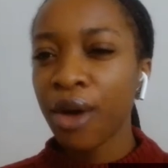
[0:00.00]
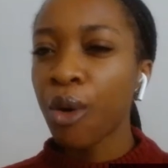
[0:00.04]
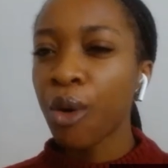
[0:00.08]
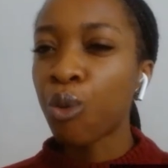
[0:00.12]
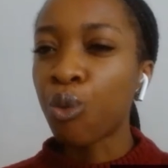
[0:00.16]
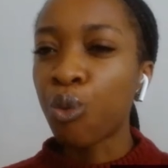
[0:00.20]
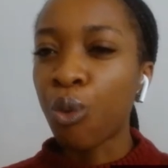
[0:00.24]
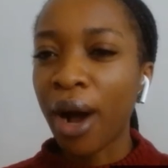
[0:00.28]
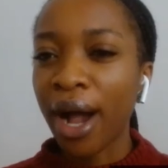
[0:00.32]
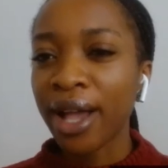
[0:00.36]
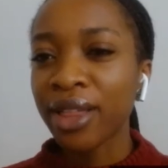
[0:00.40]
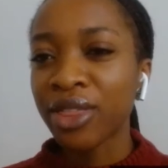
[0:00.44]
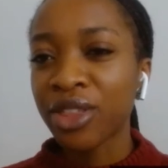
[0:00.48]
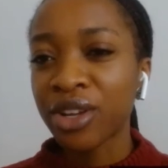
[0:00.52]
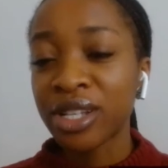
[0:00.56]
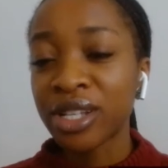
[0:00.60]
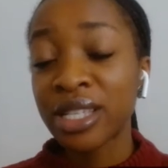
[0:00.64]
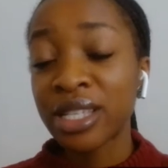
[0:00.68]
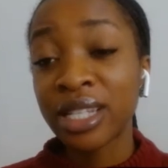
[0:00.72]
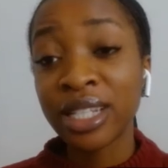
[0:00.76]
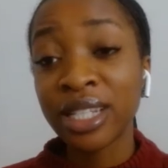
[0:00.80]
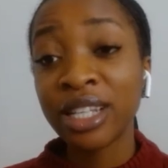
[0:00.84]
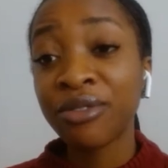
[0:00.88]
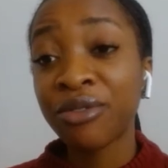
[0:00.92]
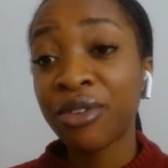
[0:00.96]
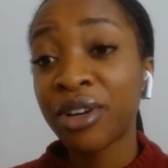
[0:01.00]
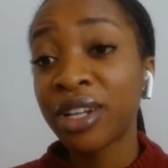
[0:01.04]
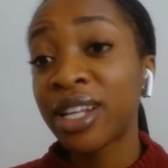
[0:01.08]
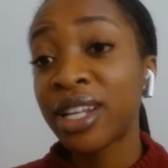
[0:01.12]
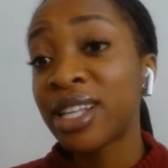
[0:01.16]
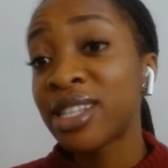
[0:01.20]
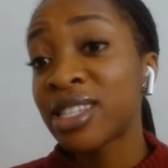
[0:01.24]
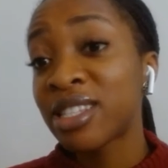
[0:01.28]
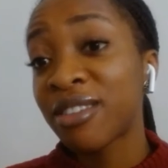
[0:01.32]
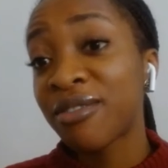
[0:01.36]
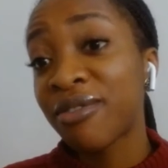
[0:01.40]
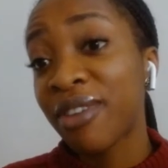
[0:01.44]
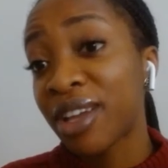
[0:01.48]
why there's a need for an
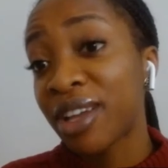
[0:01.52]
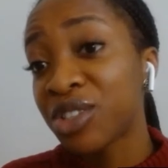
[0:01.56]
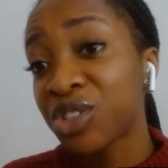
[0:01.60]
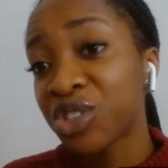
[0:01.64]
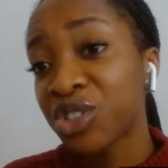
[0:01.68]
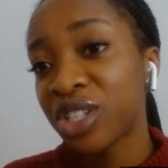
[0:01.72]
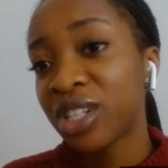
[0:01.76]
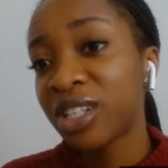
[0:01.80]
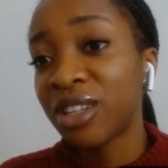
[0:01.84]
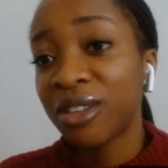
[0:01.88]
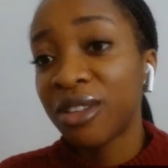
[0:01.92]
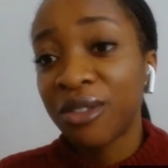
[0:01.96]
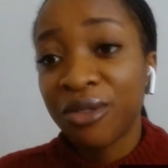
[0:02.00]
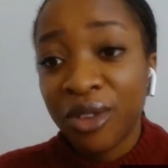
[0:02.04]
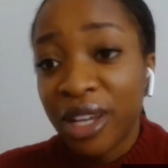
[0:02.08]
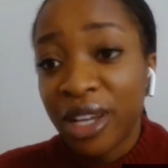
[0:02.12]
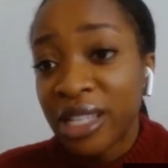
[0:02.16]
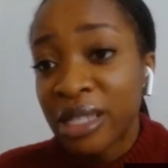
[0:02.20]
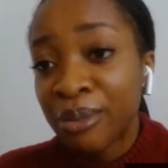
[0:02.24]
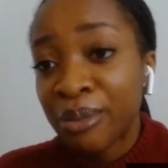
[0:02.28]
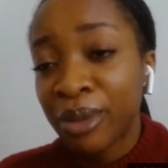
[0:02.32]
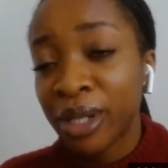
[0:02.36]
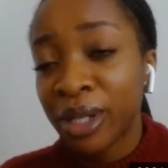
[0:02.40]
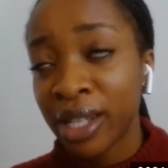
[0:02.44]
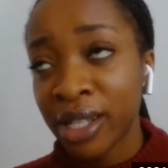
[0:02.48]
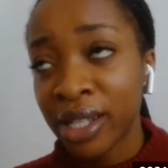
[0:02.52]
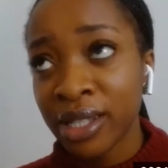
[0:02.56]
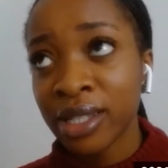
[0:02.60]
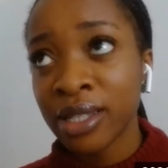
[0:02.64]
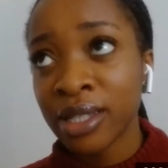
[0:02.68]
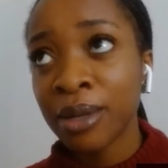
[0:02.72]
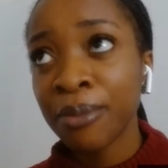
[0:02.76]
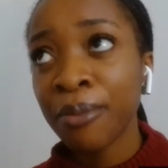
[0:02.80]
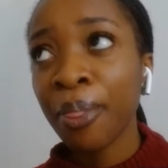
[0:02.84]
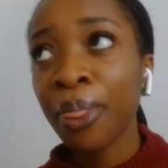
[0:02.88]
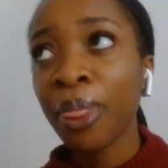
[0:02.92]
intervention in the first place.